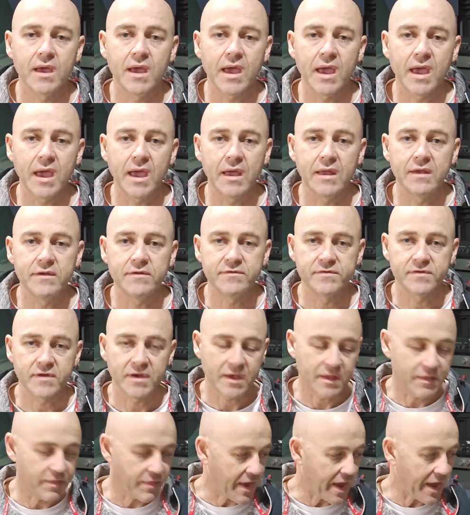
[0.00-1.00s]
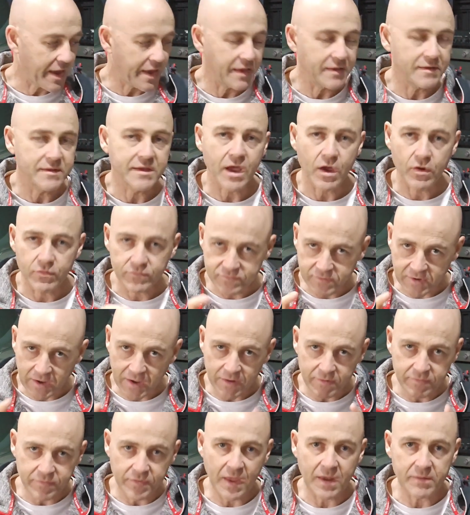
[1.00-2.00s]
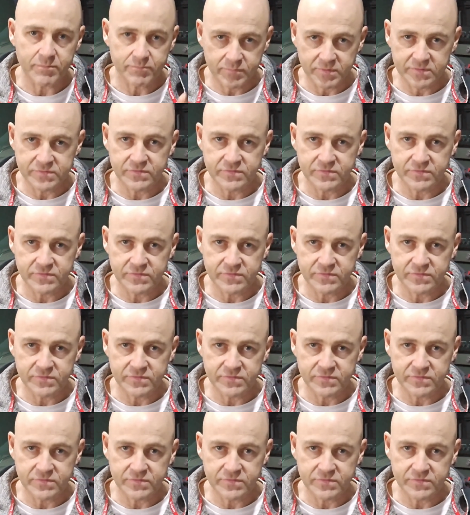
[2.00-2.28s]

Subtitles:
and they go down that